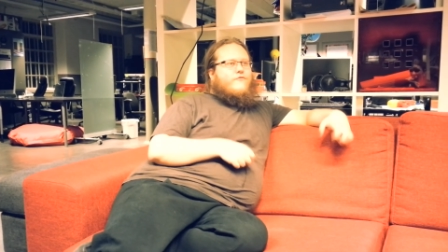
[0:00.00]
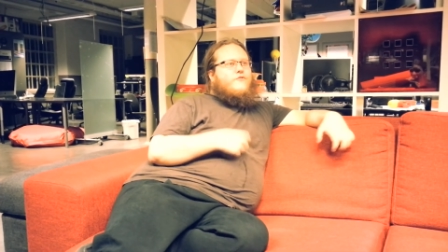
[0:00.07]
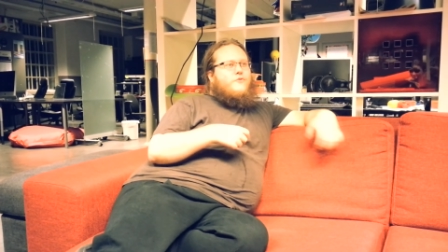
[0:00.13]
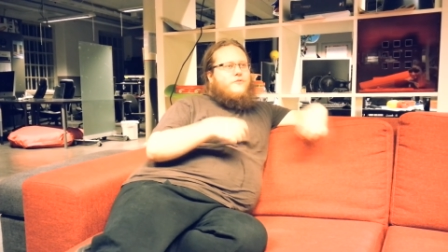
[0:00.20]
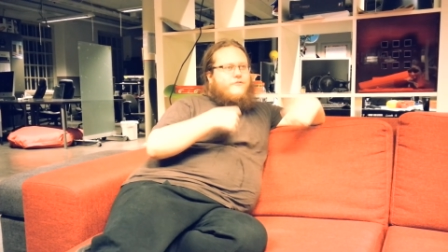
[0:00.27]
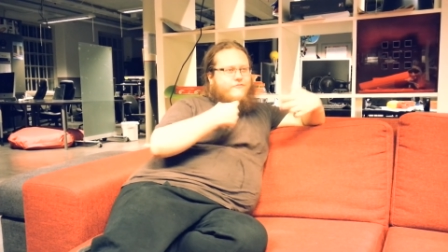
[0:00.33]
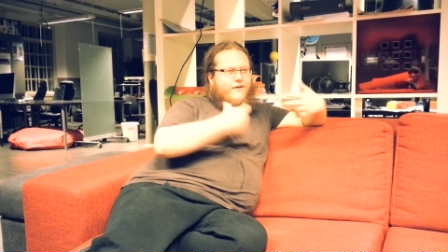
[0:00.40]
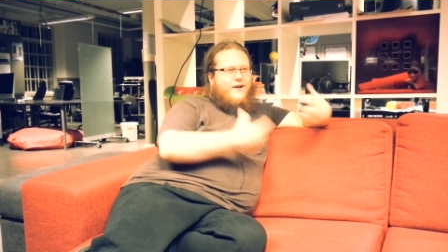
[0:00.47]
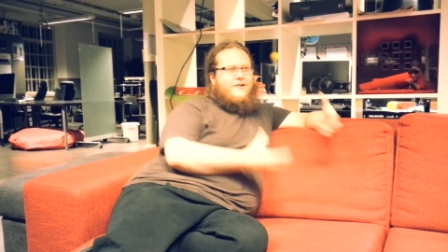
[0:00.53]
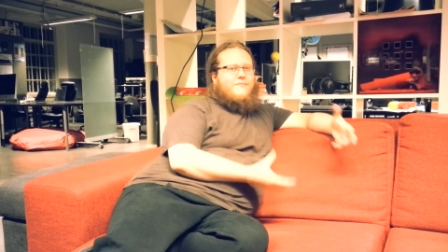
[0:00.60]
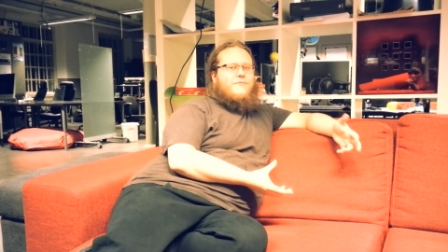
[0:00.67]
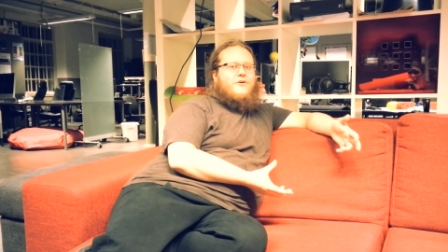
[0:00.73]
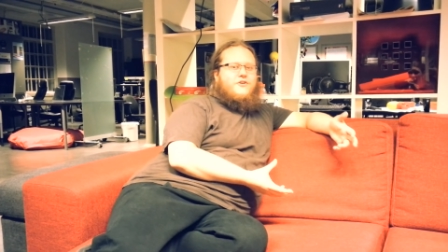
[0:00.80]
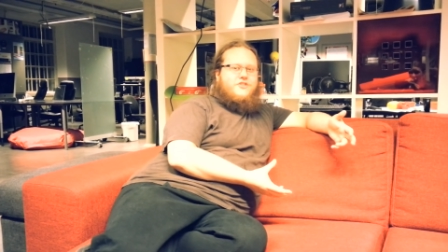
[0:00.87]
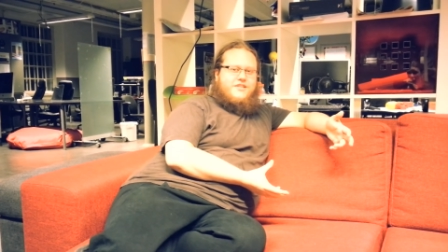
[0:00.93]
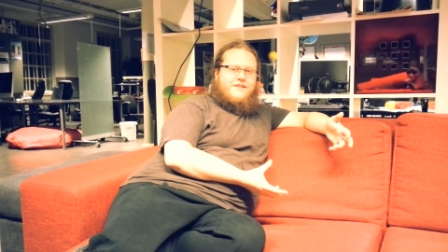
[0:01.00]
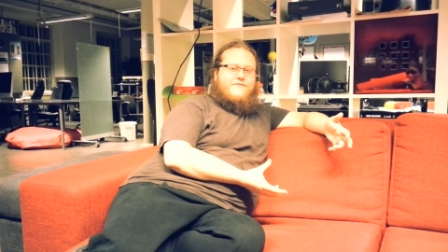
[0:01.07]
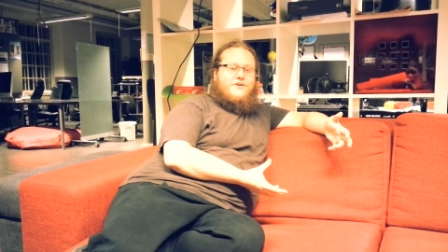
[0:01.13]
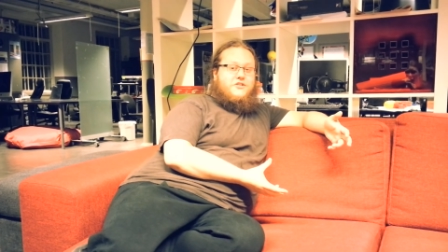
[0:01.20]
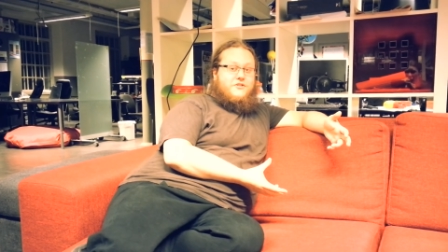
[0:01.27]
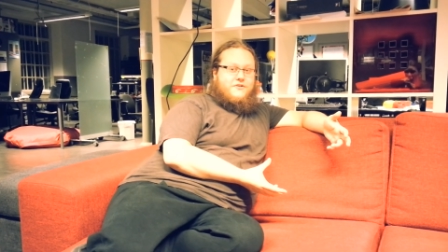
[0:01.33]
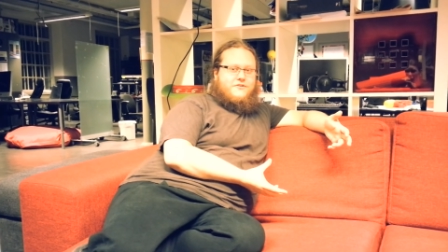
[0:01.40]
do the final merge in
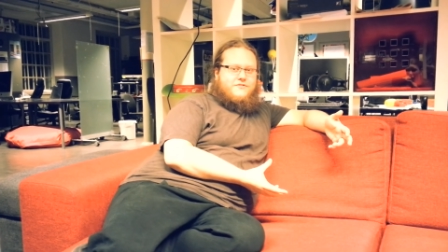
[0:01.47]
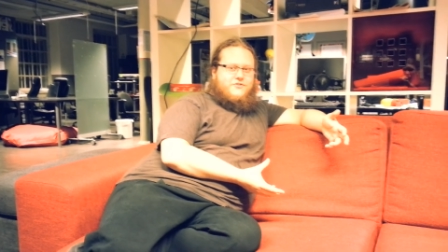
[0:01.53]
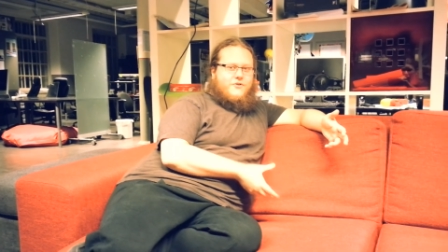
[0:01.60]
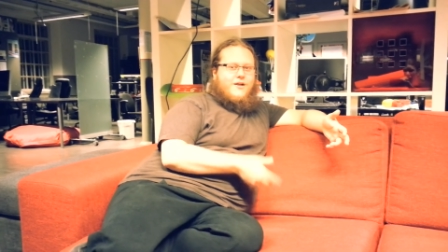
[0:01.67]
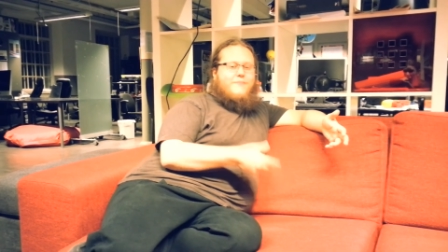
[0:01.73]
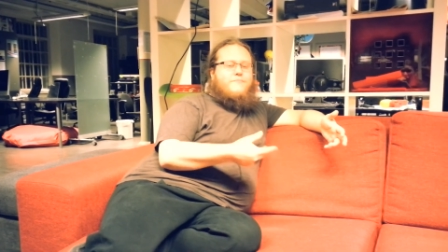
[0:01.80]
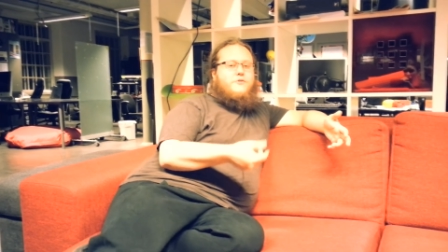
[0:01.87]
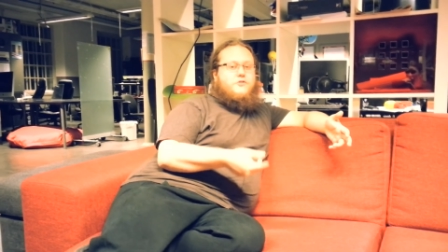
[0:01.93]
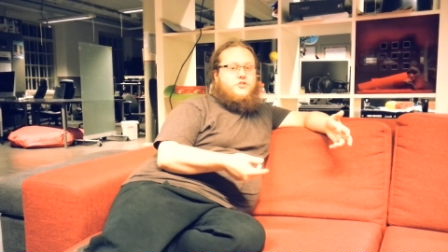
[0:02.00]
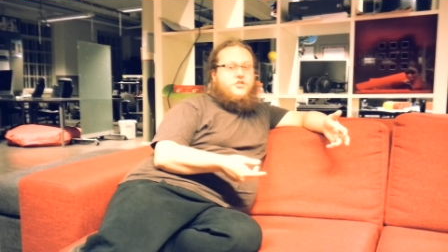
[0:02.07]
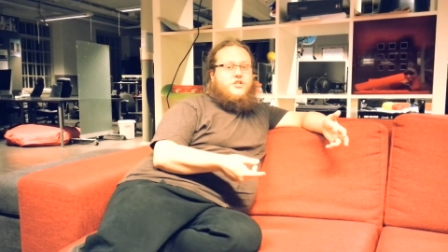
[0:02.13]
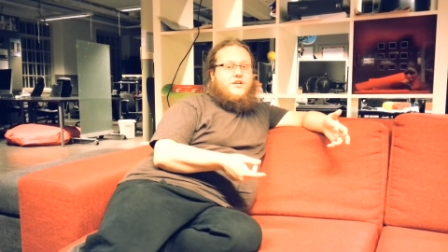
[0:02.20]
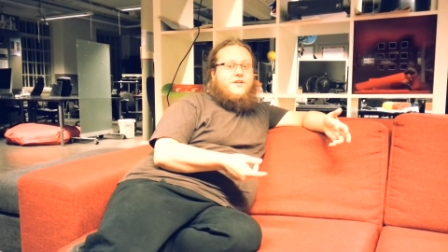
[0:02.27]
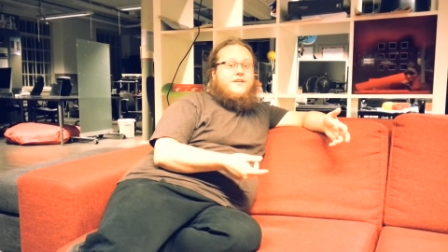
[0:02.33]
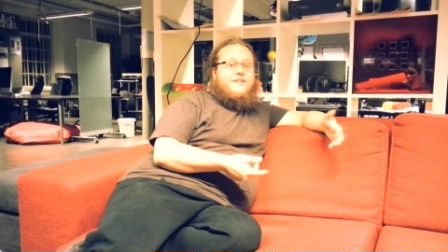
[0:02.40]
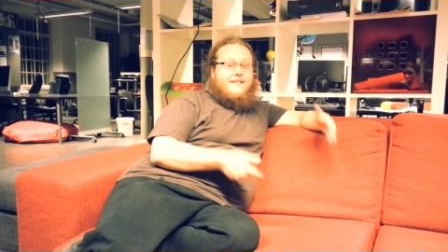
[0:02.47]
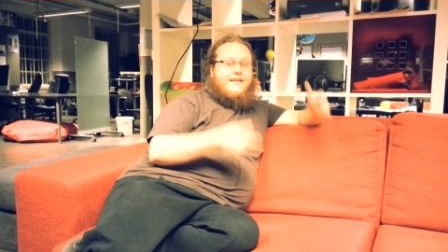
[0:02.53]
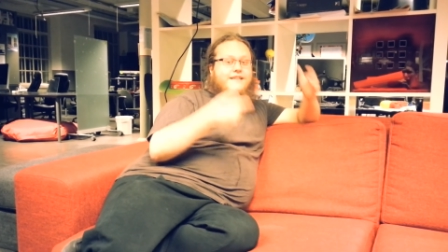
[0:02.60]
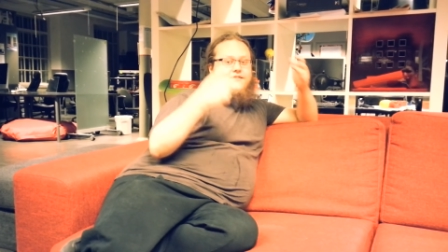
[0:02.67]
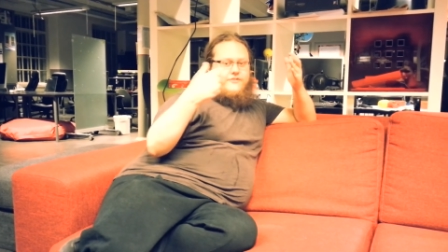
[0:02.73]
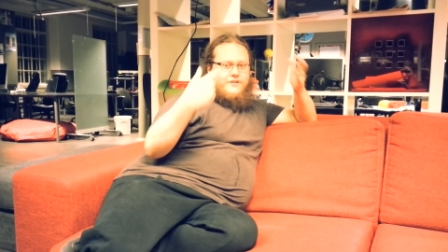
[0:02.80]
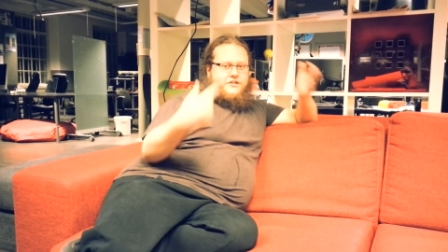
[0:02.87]
version control and push, the
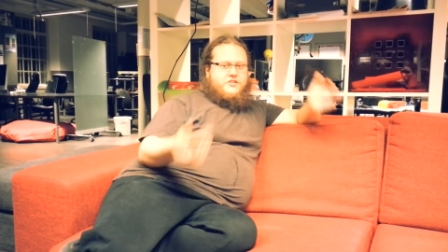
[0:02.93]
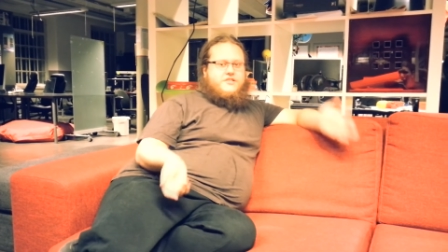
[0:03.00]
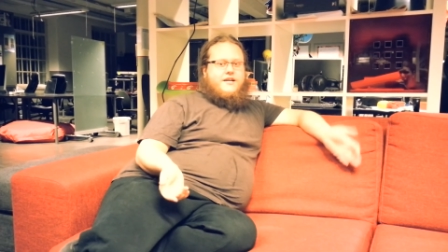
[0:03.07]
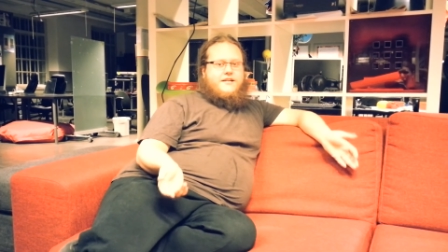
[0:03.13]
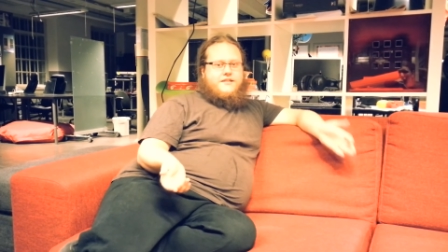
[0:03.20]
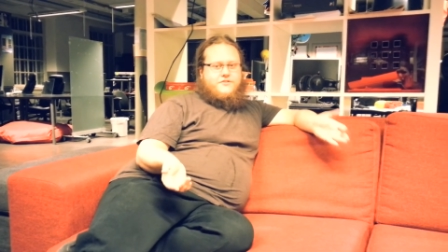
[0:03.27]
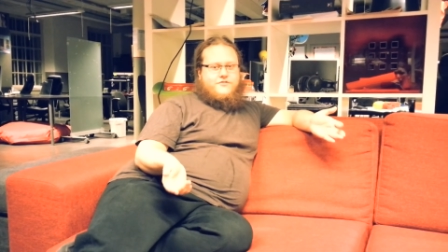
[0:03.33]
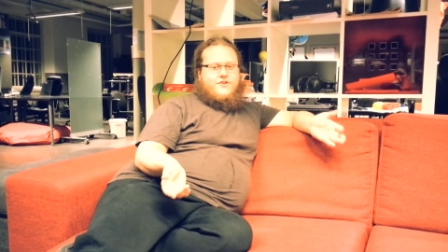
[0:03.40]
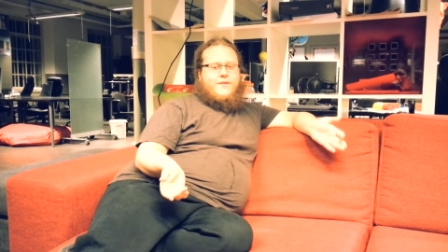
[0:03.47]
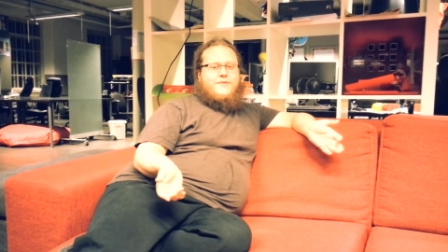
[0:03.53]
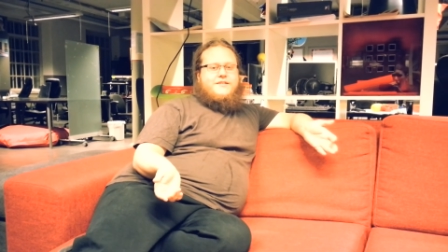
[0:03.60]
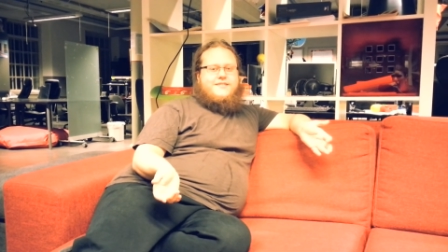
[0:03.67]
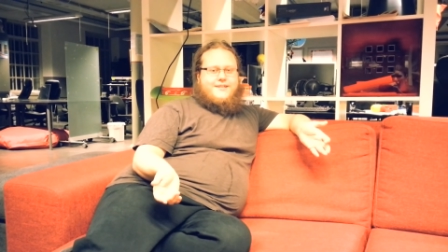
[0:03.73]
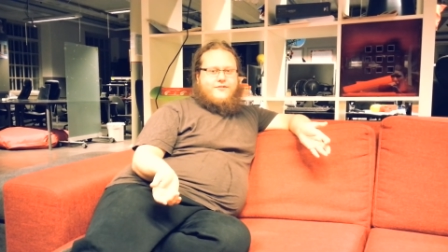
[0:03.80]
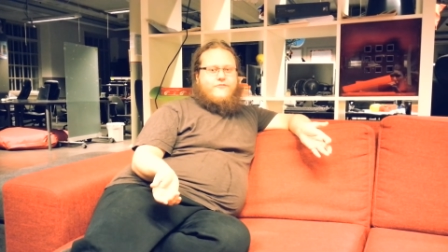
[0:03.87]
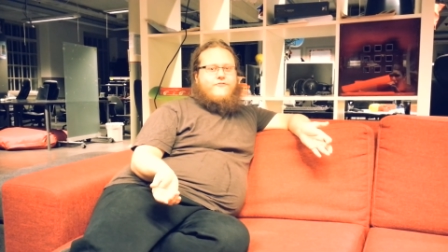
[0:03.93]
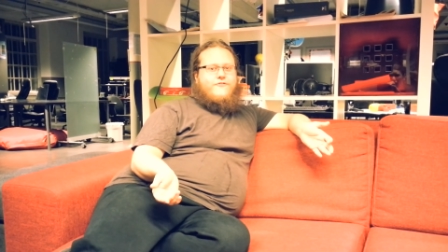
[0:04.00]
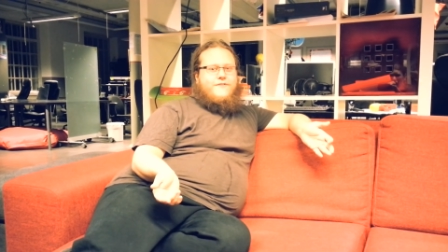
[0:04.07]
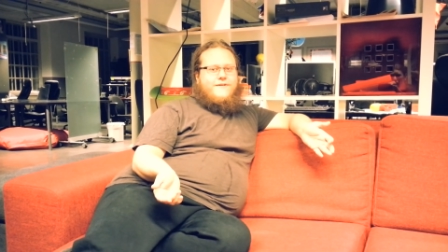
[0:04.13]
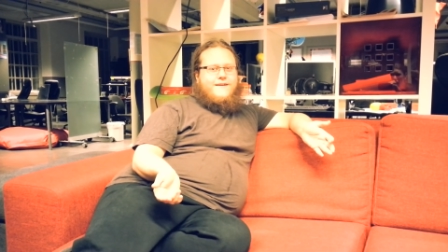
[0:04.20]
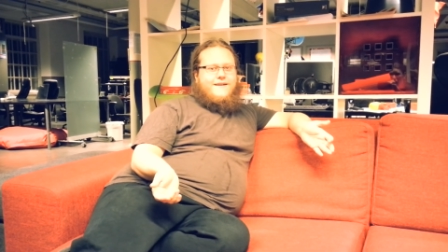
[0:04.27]
internet decided to crap itself.